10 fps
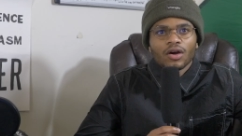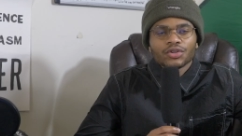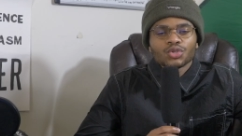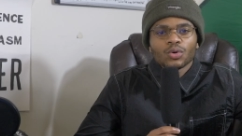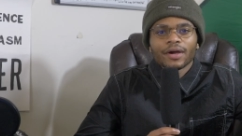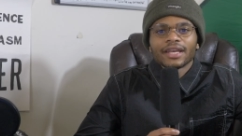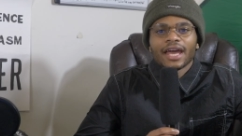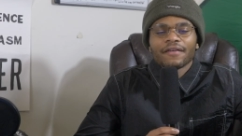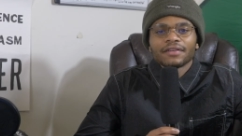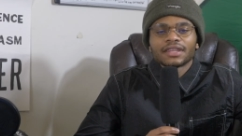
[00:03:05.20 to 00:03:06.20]
are doing
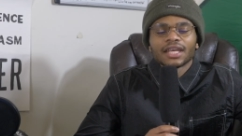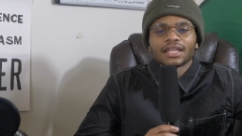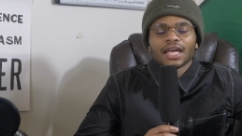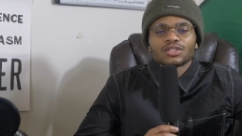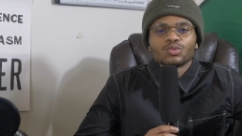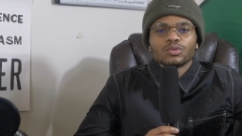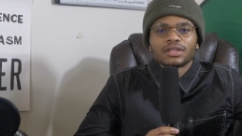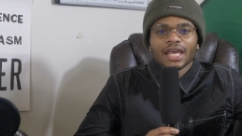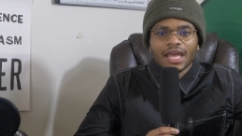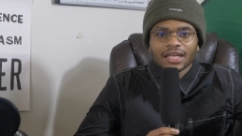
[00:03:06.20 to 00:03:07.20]
everything that you
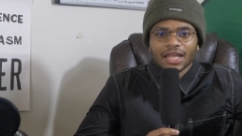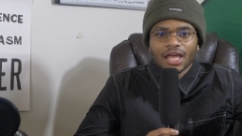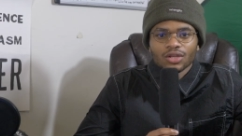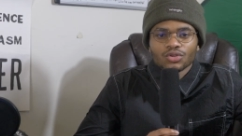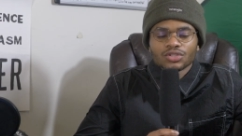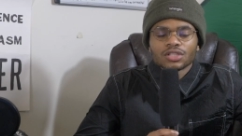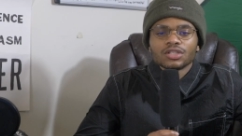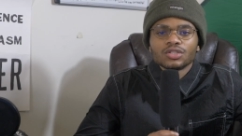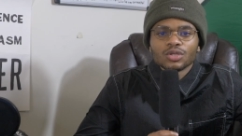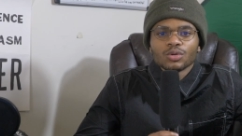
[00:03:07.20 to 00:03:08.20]
think that you
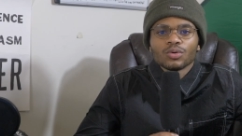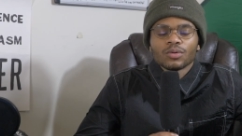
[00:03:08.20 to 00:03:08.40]
should do.